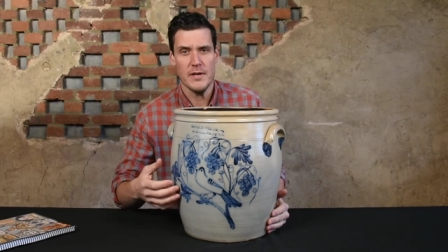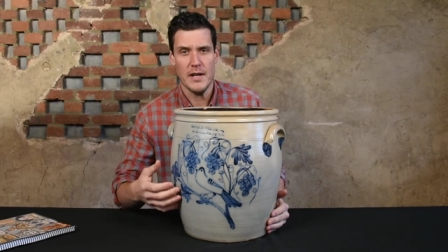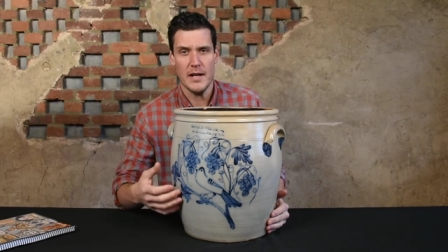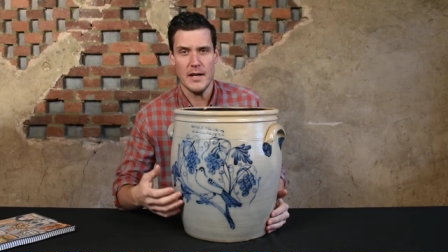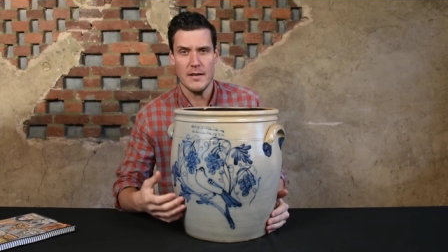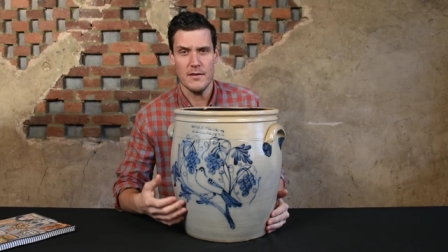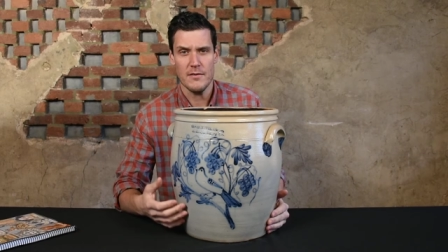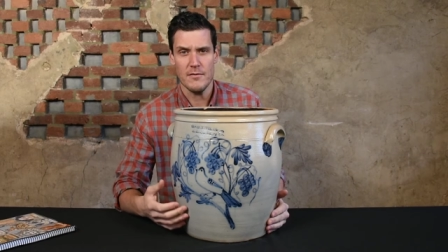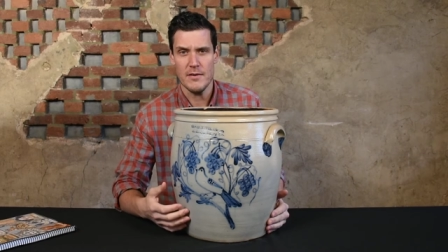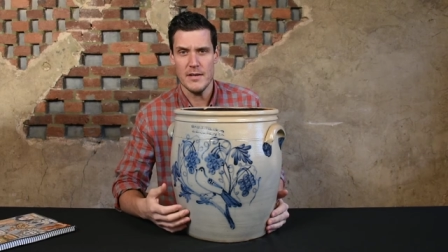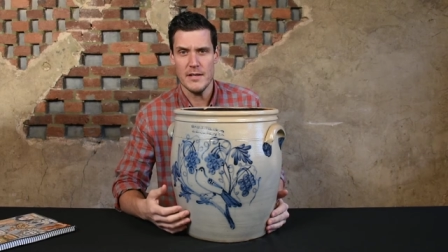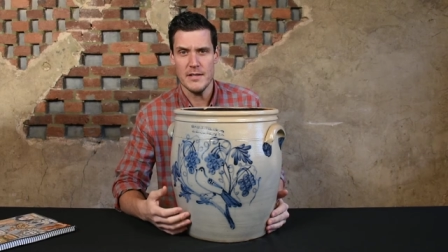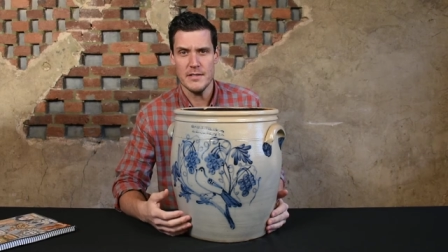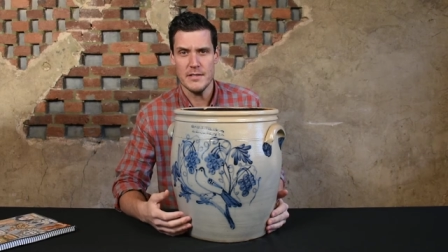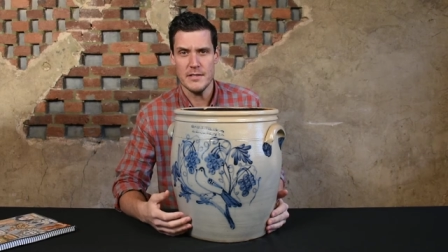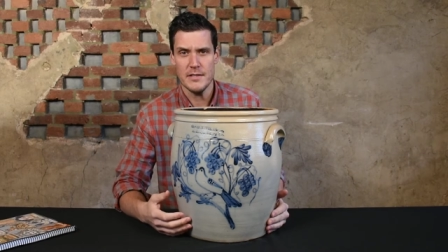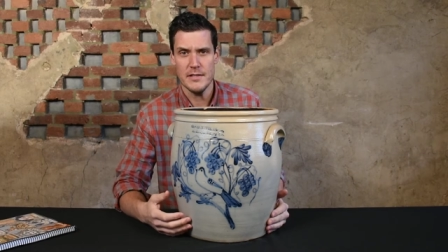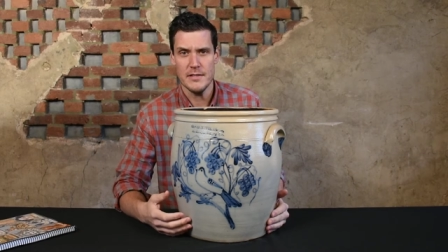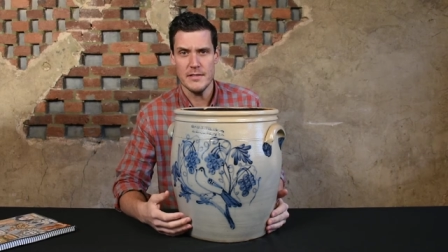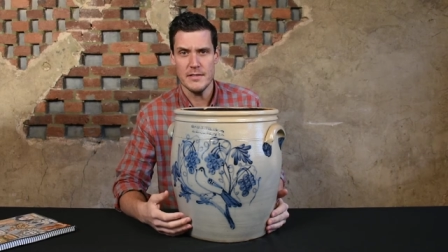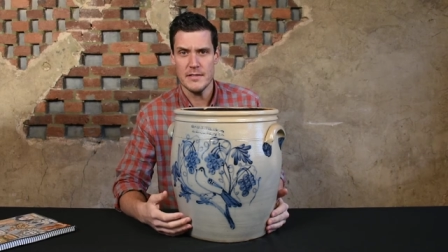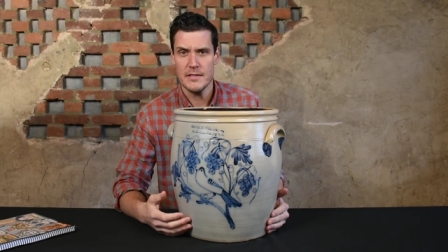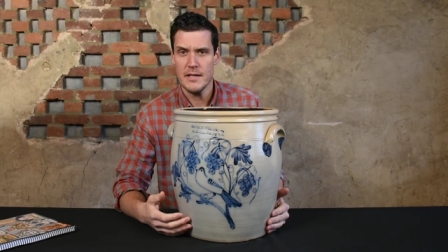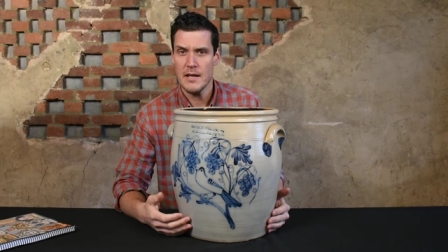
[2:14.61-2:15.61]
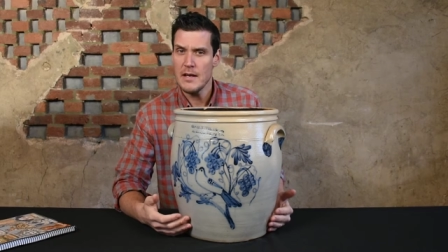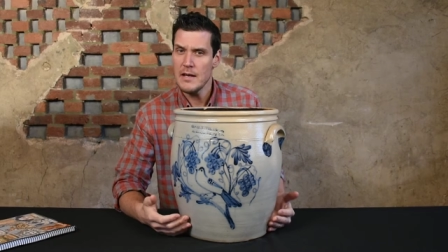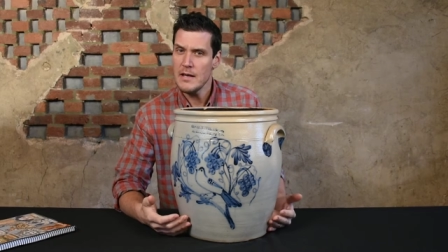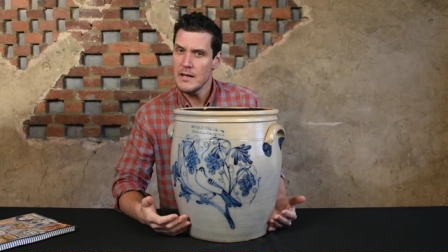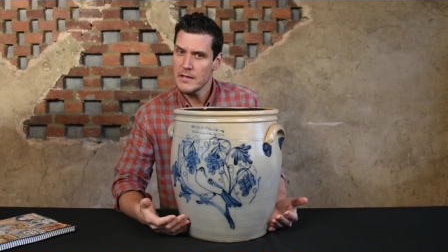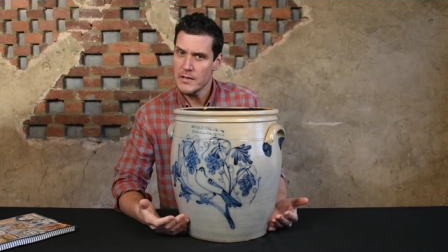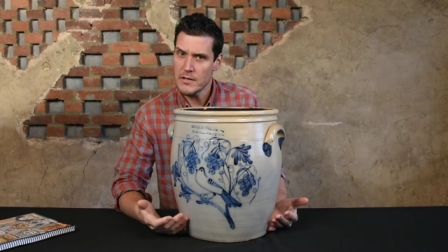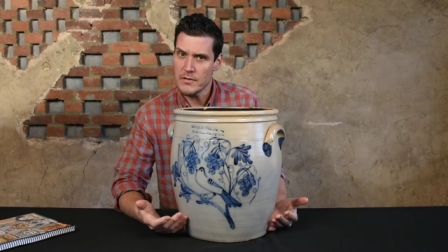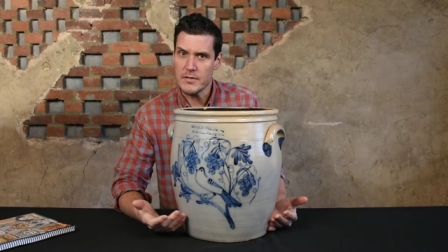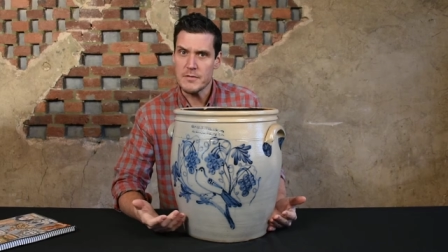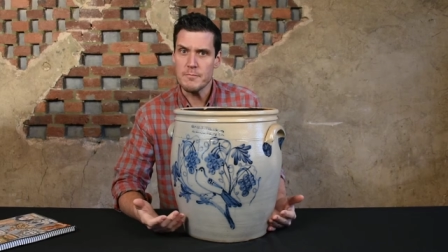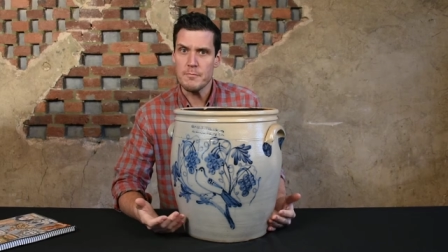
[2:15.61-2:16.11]
decorations.
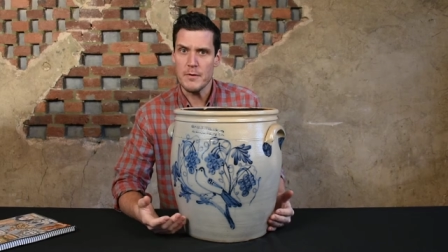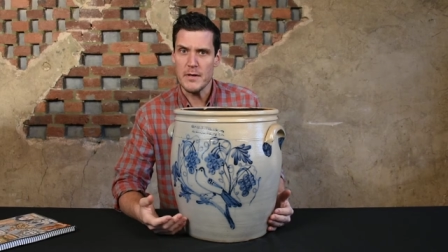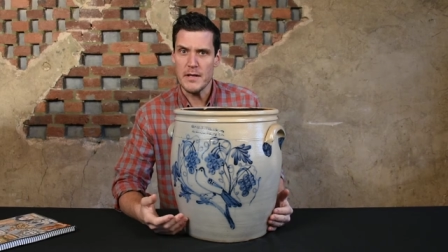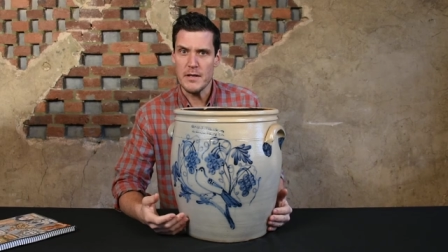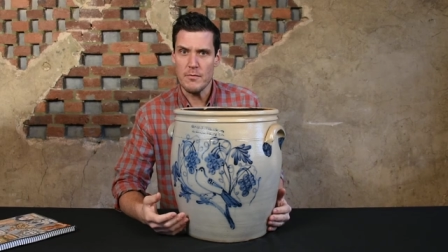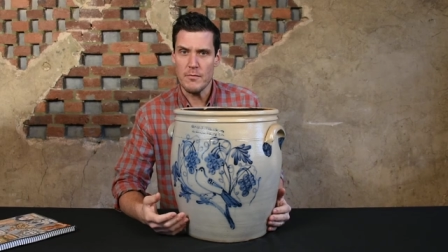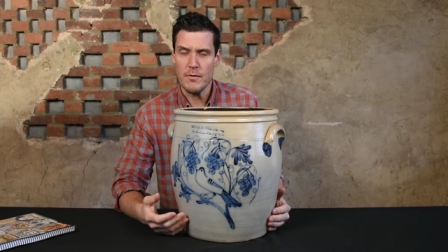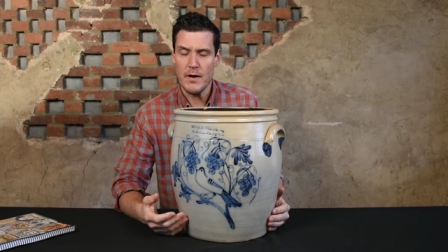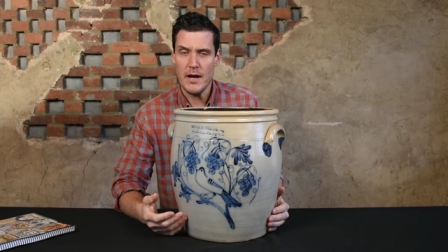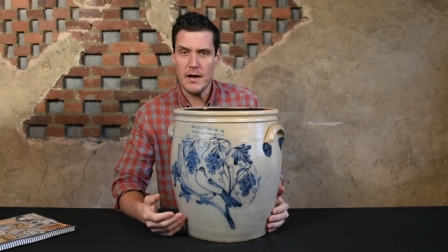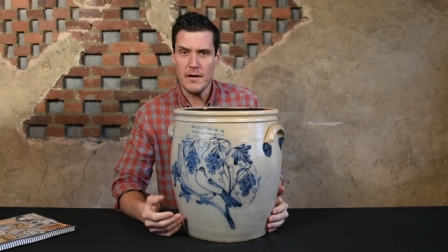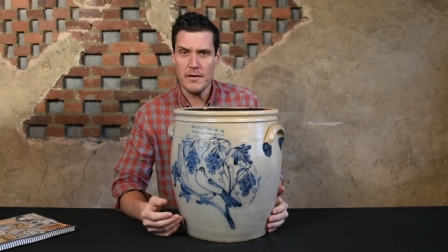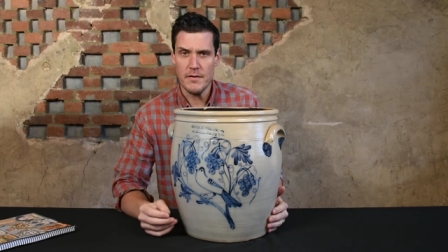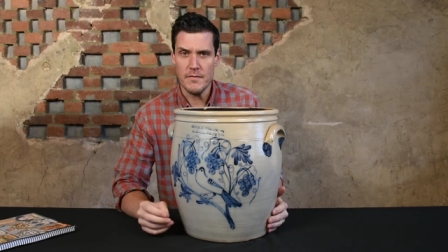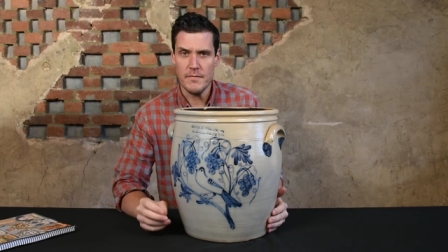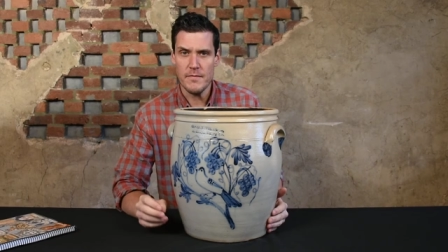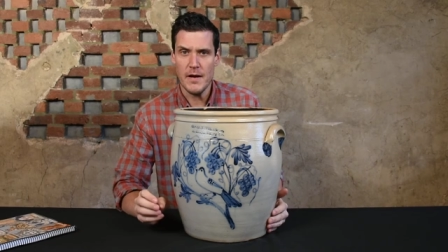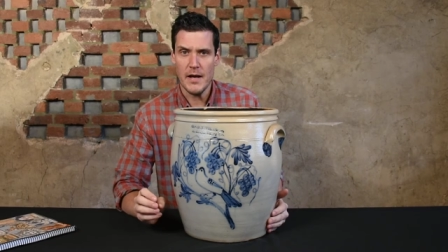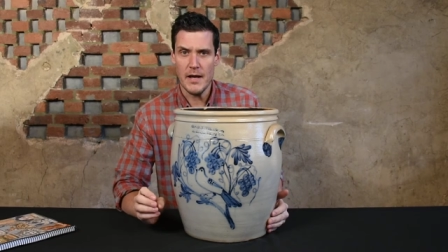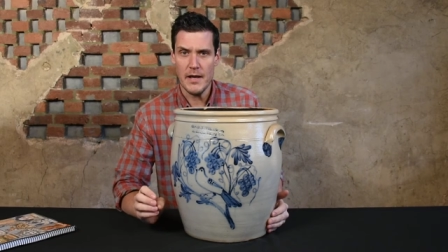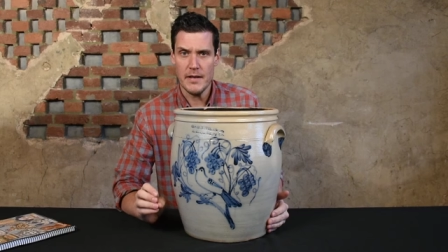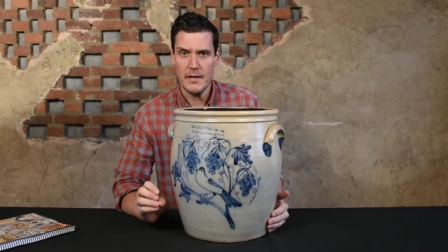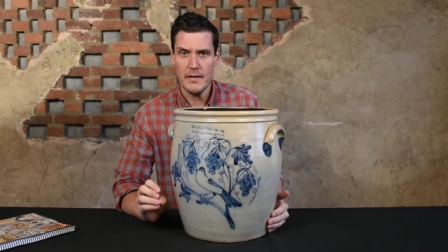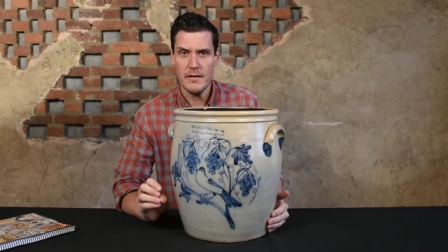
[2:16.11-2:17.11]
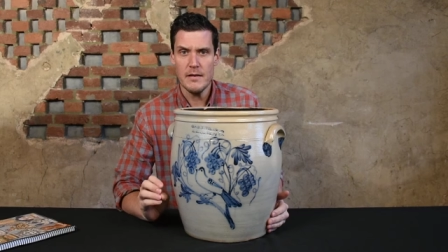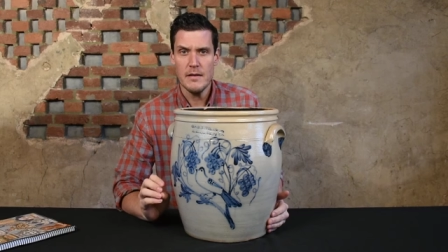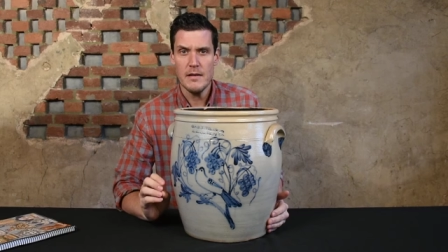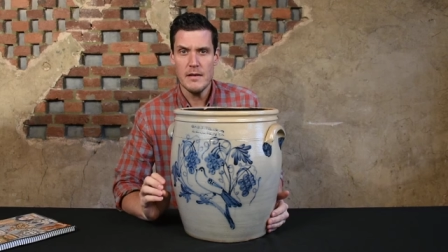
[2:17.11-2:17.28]
You know, it's pretty rare to find